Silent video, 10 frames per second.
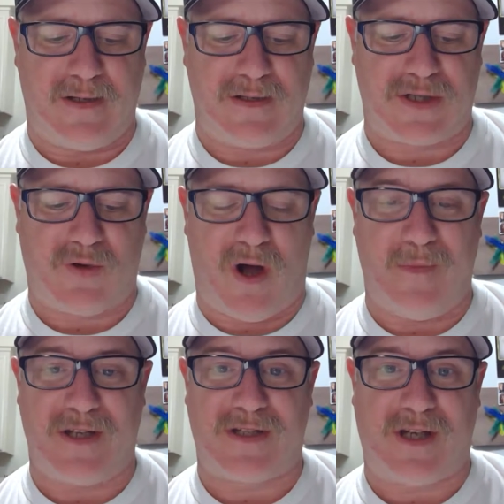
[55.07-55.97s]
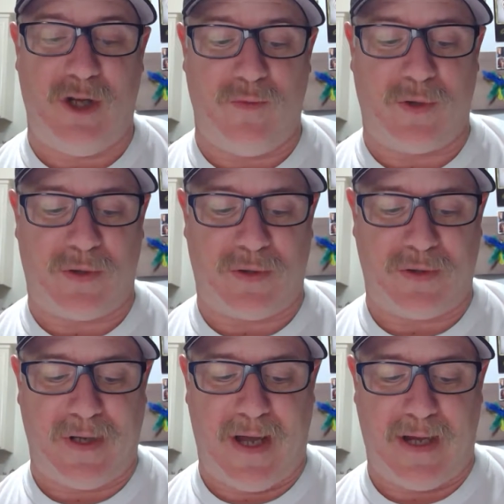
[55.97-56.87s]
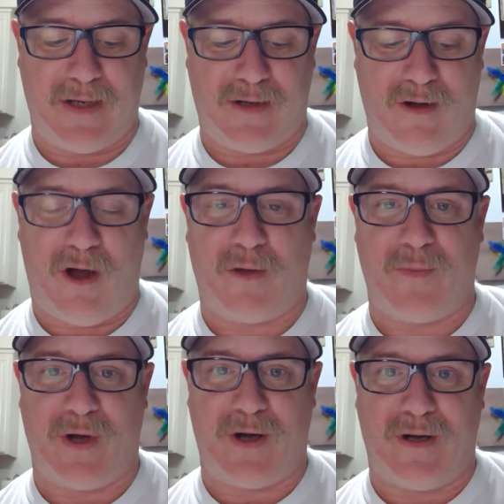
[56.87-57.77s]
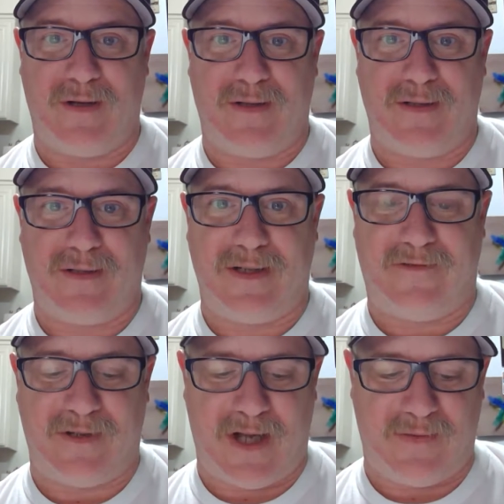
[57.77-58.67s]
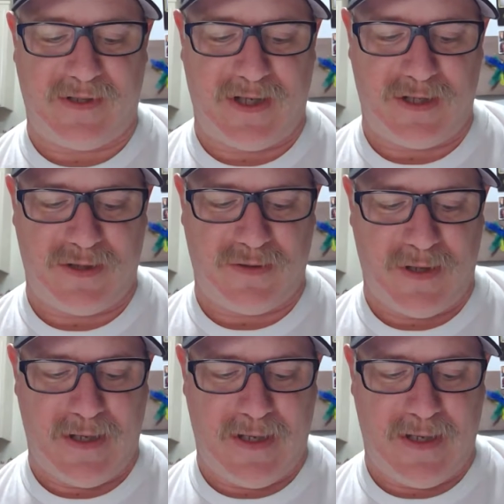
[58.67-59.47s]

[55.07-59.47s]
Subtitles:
squamous, cubital, and columnar, different types of tissue.